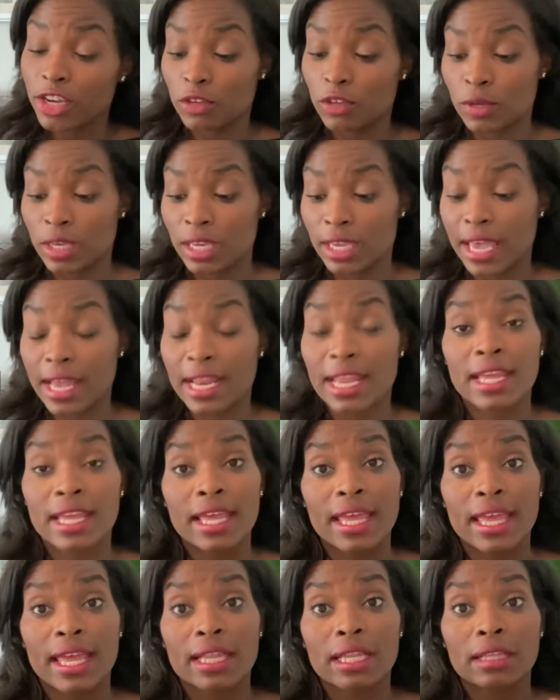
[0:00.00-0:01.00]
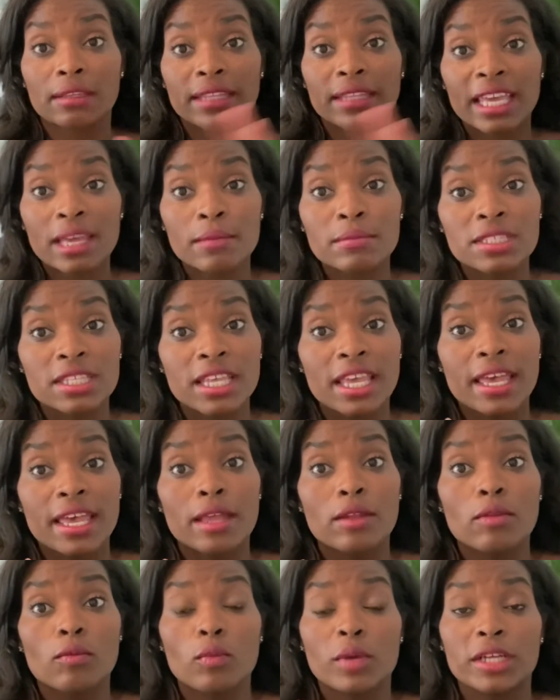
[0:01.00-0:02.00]
You can get it in
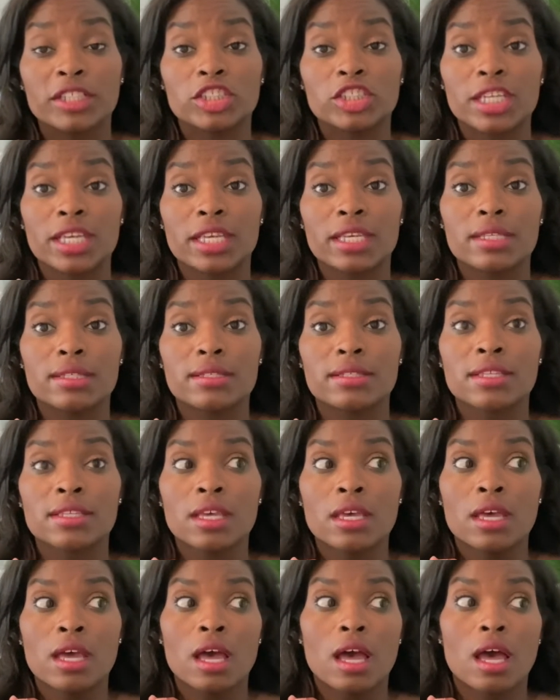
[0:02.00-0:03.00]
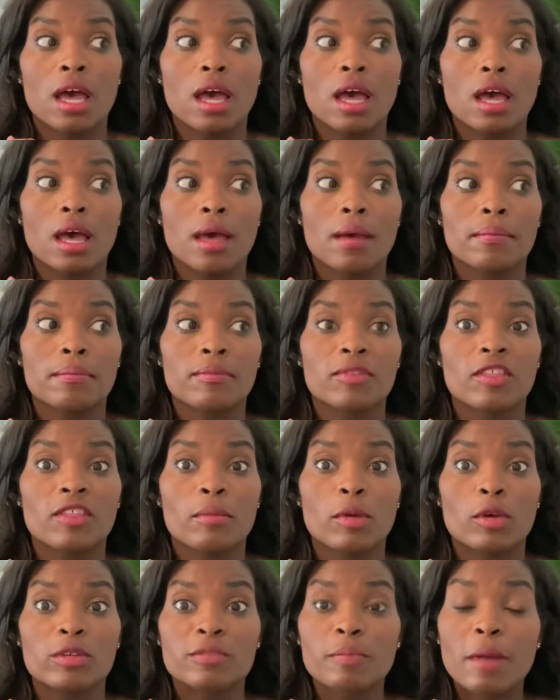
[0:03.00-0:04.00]
lambskin, which is the
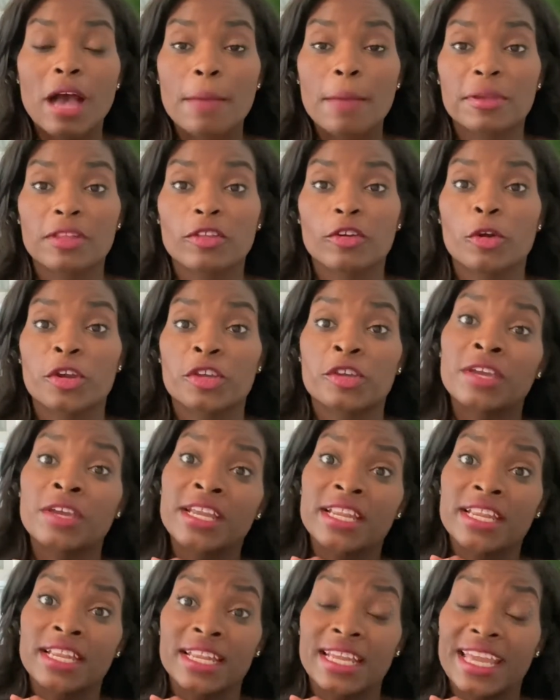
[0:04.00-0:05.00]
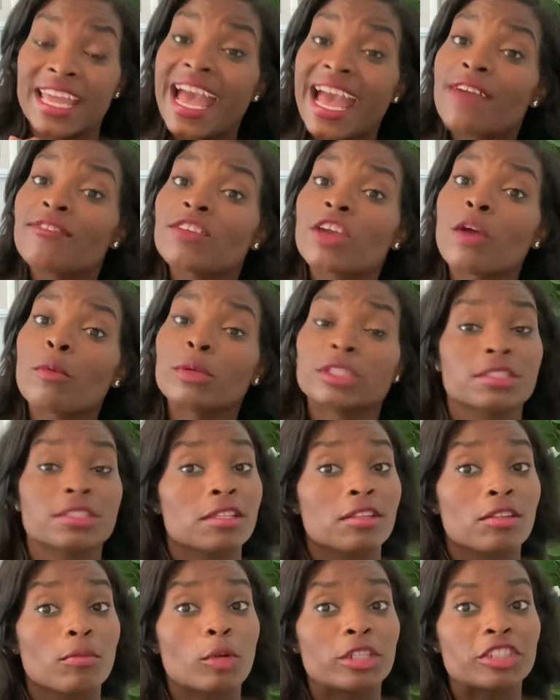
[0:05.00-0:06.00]
most popular, or you could get it in Caviar, which is a
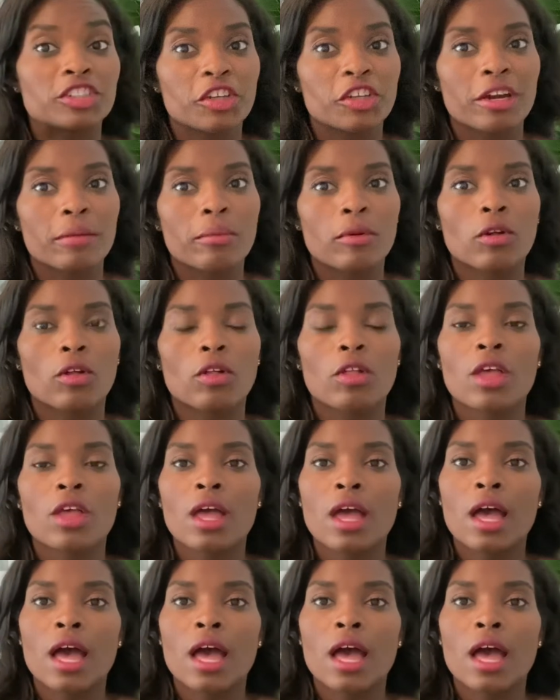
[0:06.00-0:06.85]
little more durable.